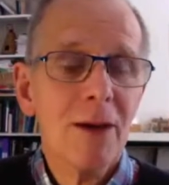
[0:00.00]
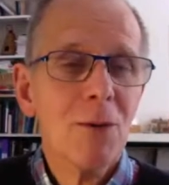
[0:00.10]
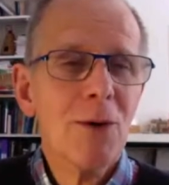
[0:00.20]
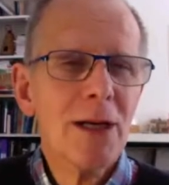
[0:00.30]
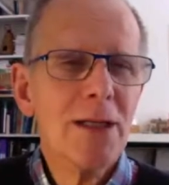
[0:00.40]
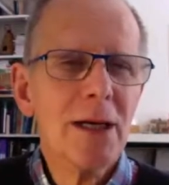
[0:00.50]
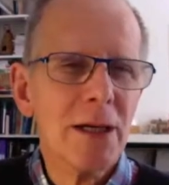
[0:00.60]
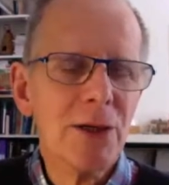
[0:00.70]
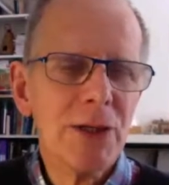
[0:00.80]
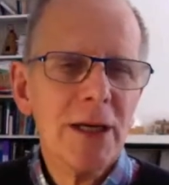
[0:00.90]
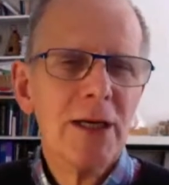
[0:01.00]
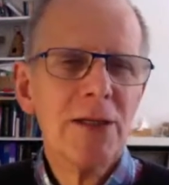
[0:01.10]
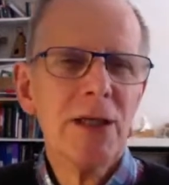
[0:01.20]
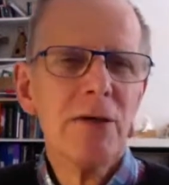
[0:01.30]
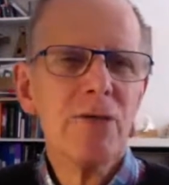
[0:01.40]
what he does
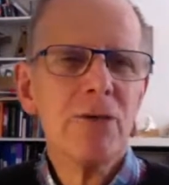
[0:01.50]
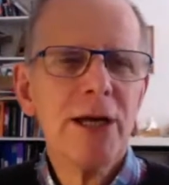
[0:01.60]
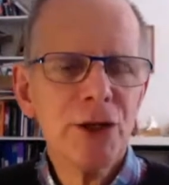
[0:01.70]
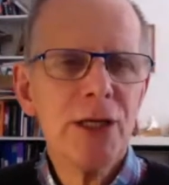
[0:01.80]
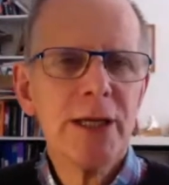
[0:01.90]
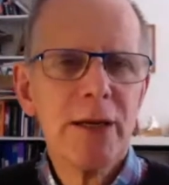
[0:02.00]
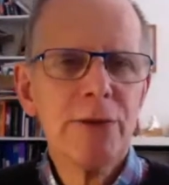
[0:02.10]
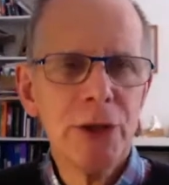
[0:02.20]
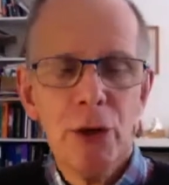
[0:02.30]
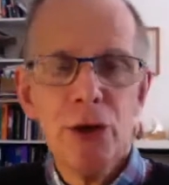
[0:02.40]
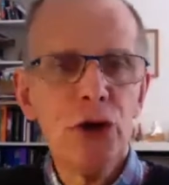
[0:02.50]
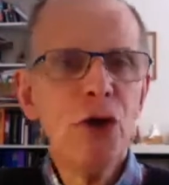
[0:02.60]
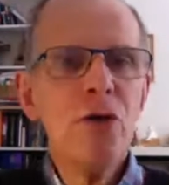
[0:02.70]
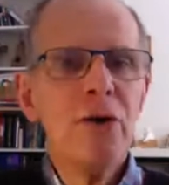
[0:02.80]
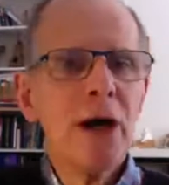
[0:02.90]
is he reaches out to you.
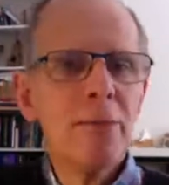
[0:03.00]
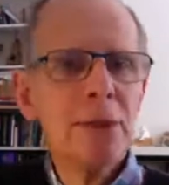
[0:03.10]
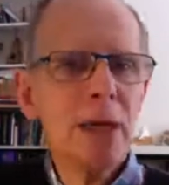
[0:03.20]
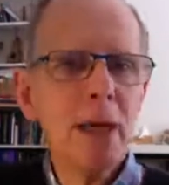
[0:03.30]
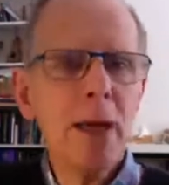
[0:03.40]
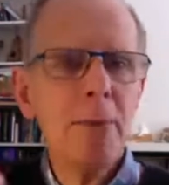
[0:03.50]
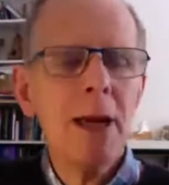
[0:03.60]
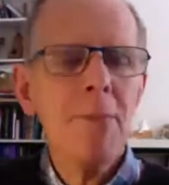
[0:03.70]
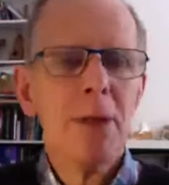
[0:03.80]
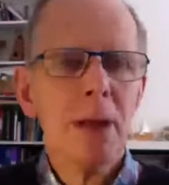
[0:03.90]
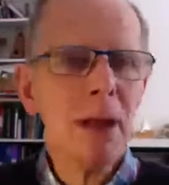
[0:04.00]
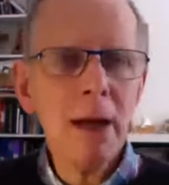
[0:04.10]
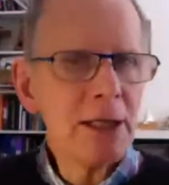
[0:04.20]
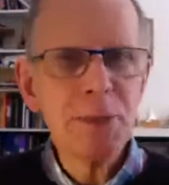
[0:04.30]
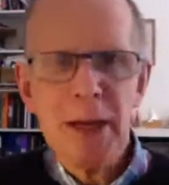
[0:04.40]
You come to him, but the
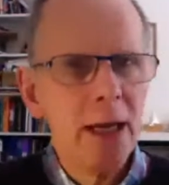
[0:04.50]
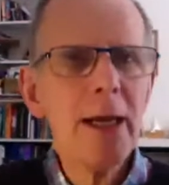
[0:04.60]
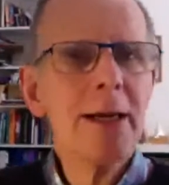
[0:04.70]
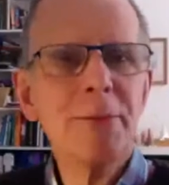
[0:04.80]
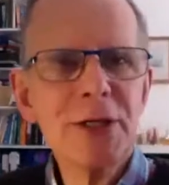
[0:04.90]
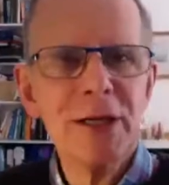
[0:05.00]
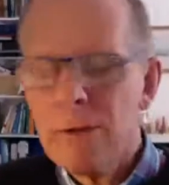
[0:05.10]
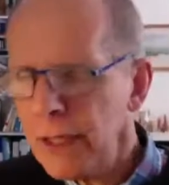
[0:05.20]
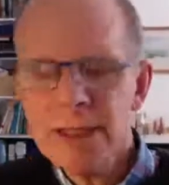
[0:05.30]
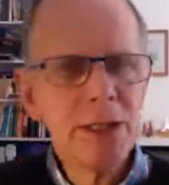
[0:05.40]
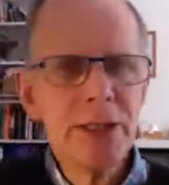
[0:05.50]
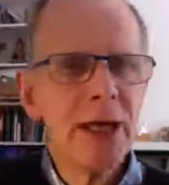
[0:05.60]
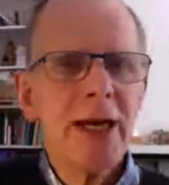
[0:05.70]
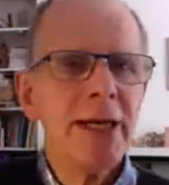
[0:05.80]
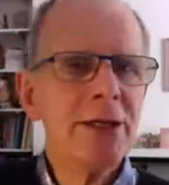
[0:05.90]
last bit, he comes to you. He
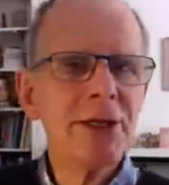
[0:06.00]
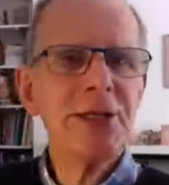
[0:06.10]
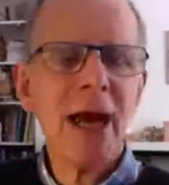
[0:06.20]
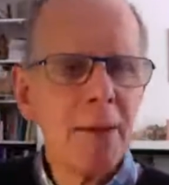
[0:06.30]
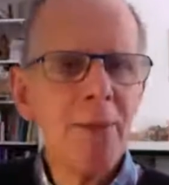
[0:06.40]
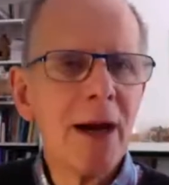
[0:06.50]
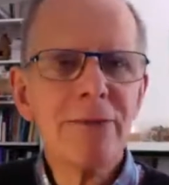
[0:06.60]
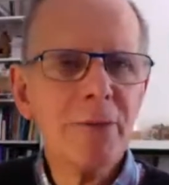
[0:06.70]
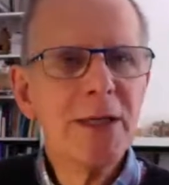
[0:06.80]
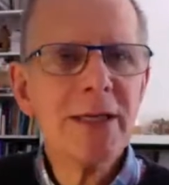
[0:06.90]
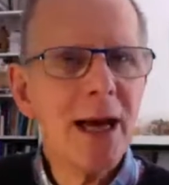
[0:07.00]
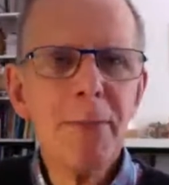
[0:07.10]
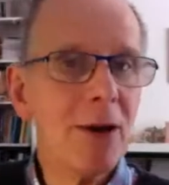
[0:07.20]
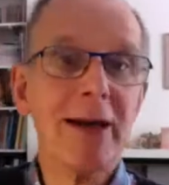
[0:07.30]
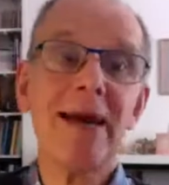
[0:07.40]
doesn't stand back from this
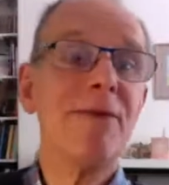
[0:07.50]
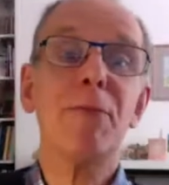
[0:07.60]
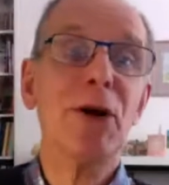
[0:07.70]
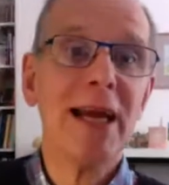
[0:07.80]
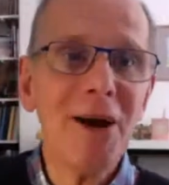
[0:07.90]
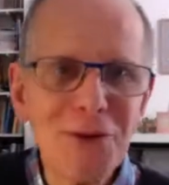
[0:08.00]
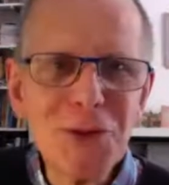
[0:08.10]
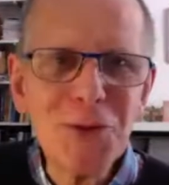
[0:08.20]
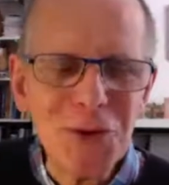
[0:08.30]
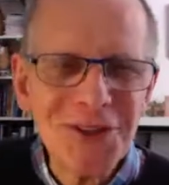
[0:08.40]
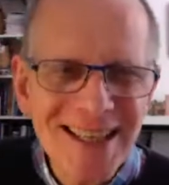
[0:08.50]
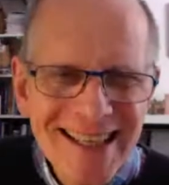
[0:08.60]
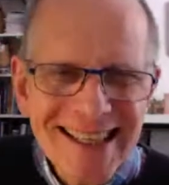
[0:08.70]
leper like everybody else would.